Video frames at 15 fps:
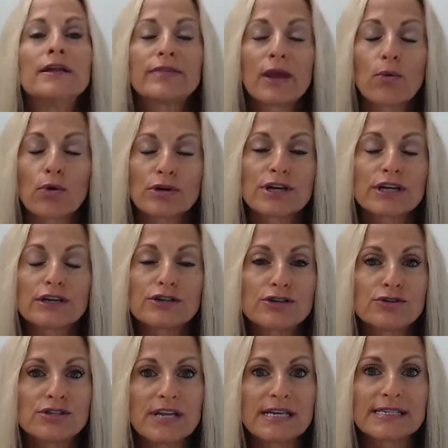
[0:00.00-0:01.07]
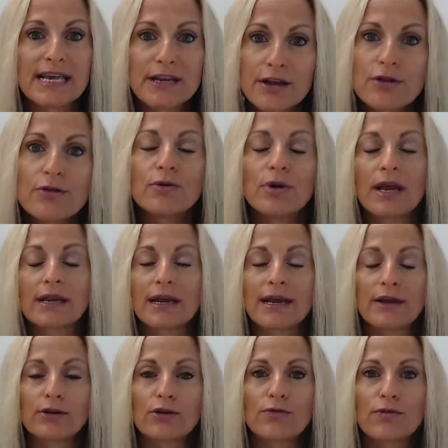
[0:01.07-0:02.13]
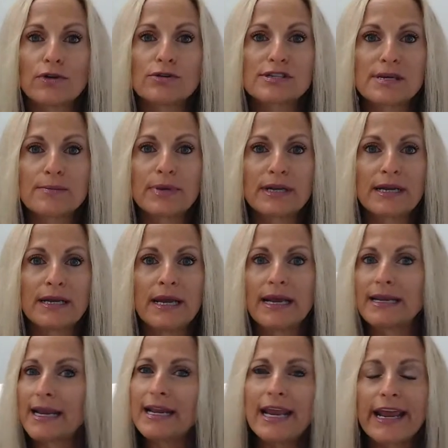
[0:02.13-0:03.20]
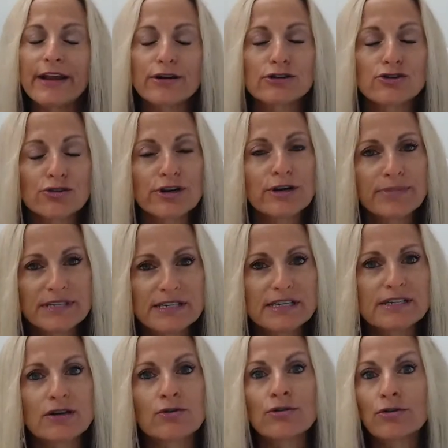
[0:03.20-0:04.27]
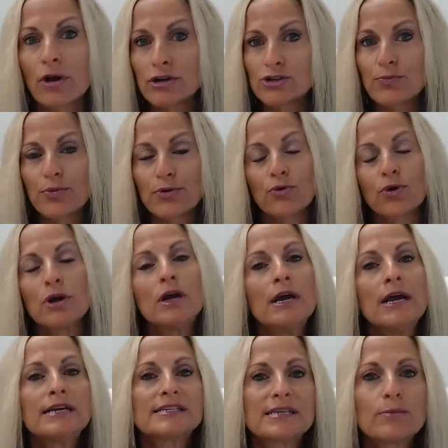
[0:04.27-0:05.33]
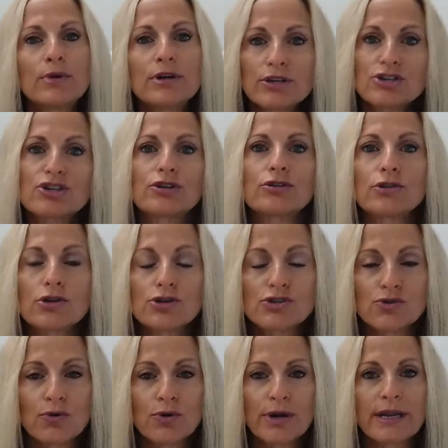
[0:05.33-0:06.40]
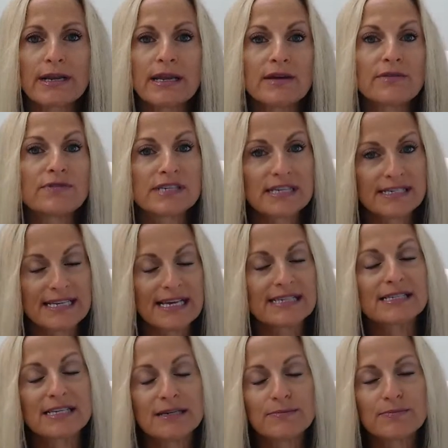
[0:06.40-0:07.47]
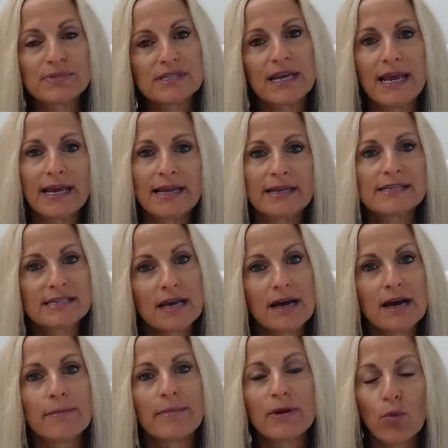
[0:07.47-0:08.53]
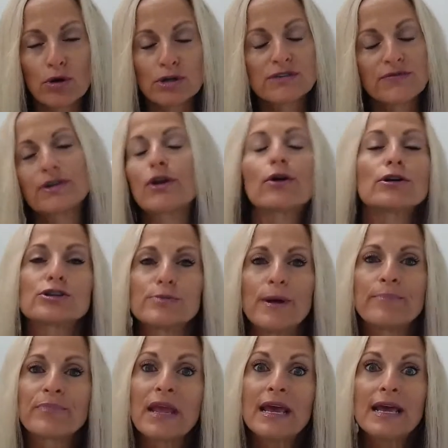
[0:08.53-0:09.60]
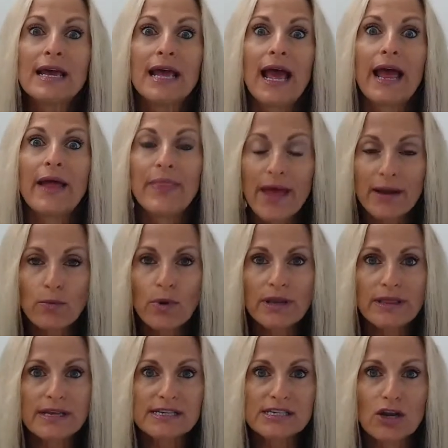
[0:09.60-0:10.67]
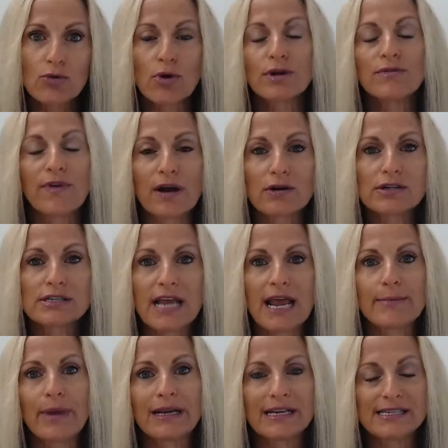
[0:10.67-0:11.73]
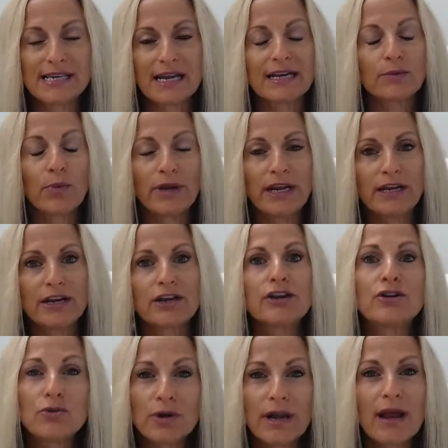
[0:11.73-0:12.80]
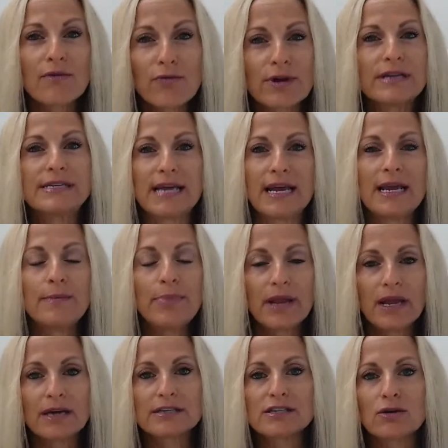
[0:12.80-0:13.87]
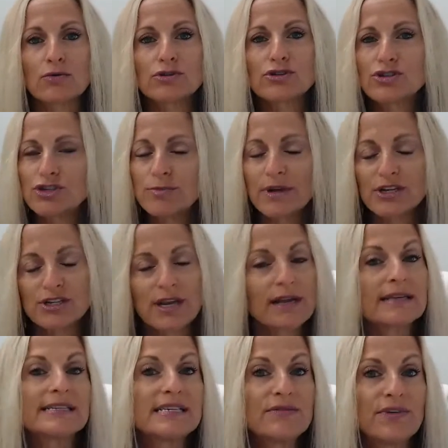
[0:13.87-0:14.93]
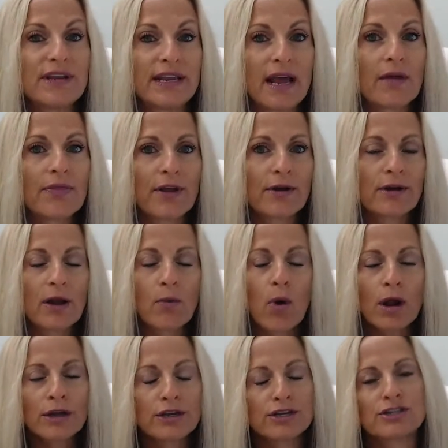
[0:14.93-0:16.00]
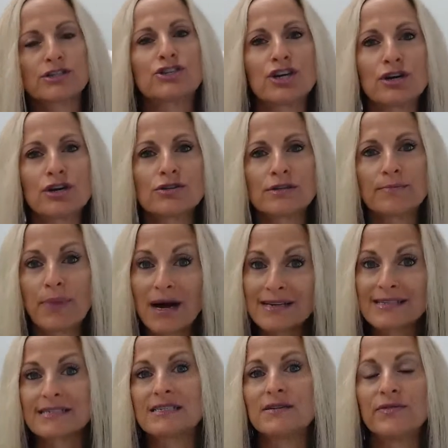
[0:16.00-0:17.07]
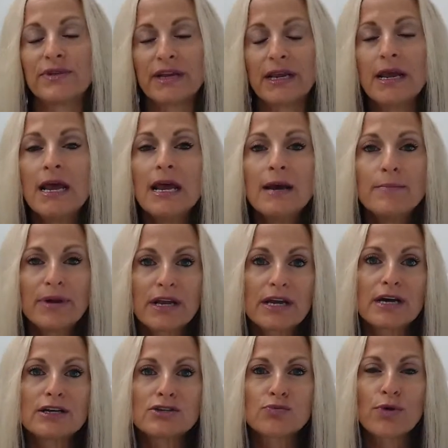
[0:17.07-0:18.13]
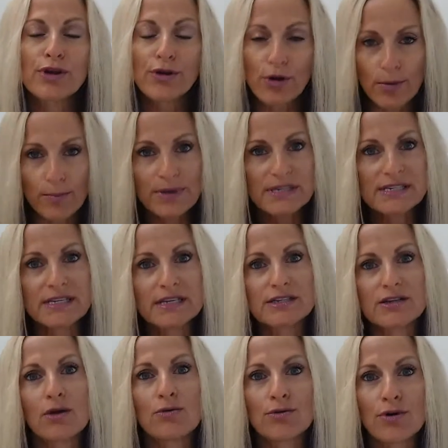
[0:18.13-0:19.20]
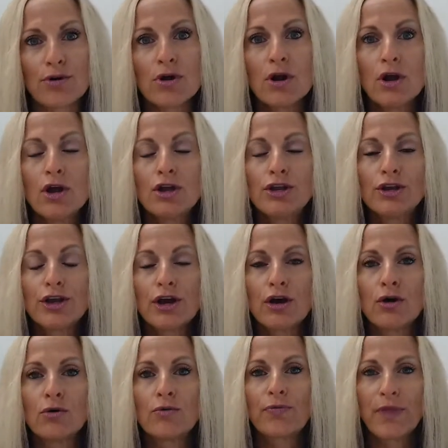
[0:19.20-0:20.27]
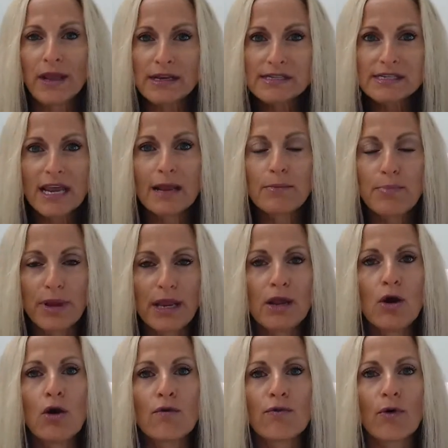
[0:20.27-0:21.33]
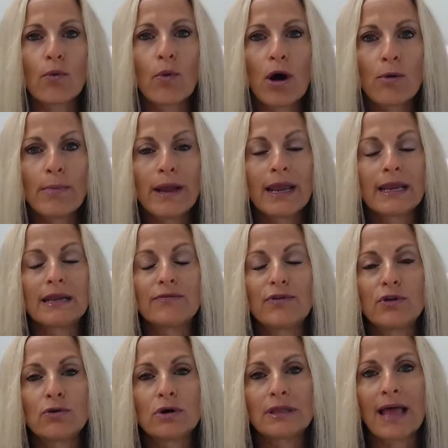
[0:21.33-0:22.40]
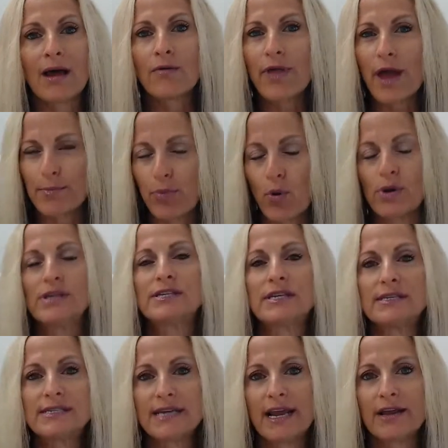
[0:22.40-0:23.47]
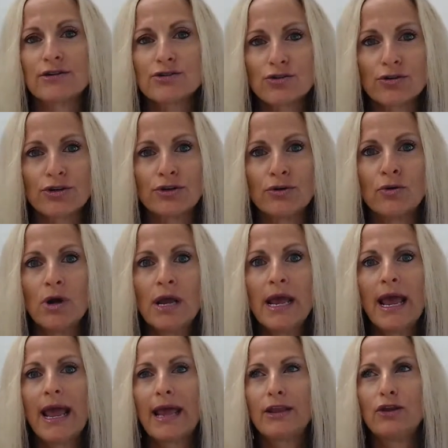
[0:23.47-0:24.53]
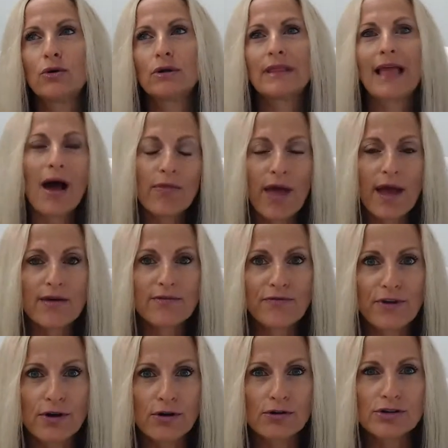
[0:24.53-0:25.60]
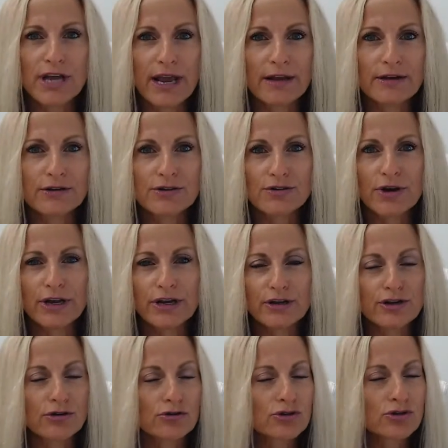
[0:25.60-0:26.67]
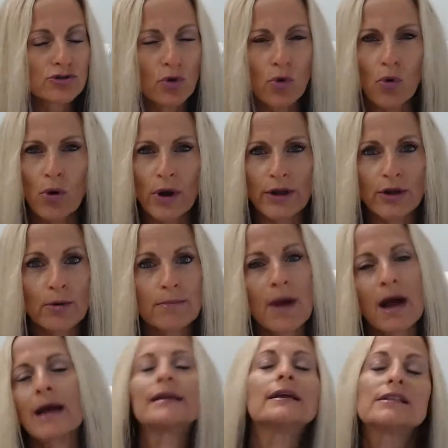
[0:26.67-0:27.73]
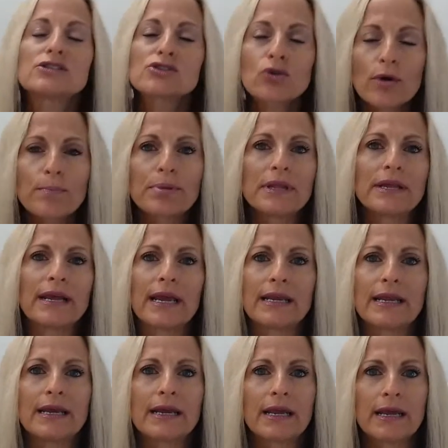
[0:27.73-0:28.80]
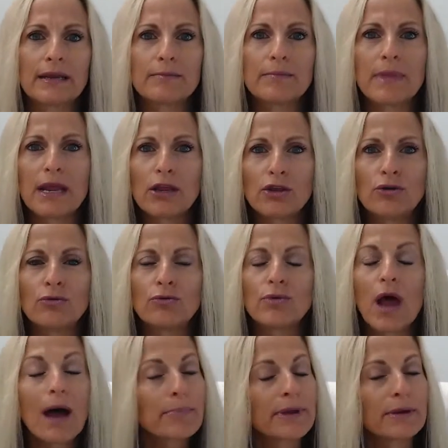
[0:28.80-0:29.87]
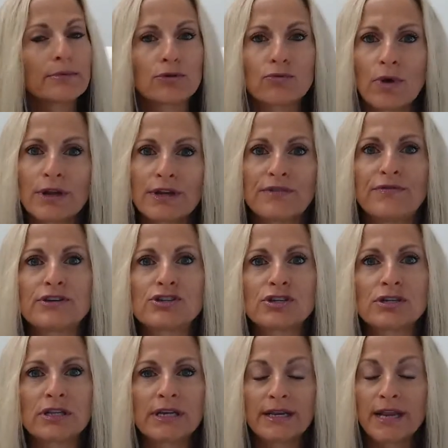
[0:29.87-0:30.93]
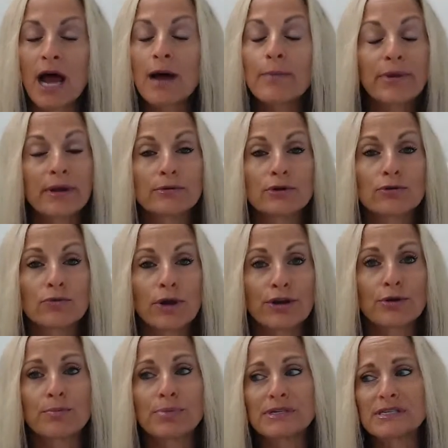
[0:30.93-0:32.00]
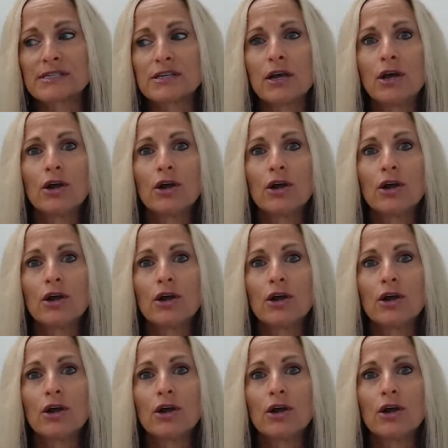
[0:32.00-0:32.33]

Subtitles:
They were done on Tuesdays at noon, and I interview somebody in any industry, a business owner, entrepreneur, someone to share their story and give success tips and words of encouragement. And then when this coronavirus came, I decided we needed to do it every day because there was too much negativity out there, and I wanted to share some positivity. Because when you're a business owner, you know, things can be overwhelming, and if you allow that poison to enter you and you allow that fear to enter into your soul and your mind, it's crippling, and it can make you not be able to run efficiently and not be able to run your business